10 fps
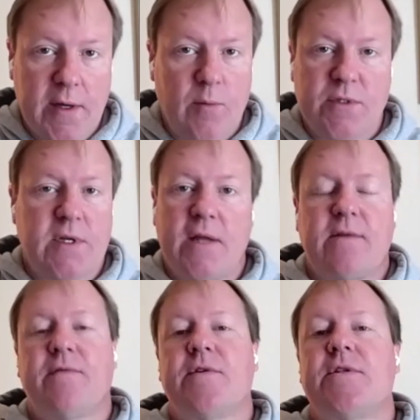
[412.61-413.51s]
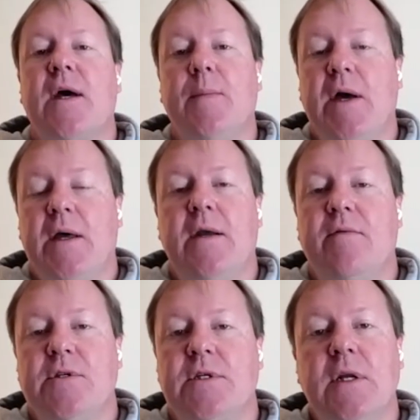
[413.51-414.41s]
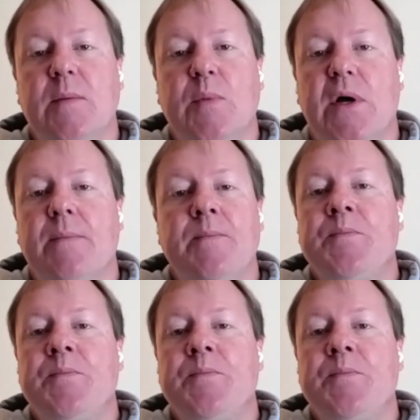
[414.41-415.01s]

It was not the first time I had ever seen it, but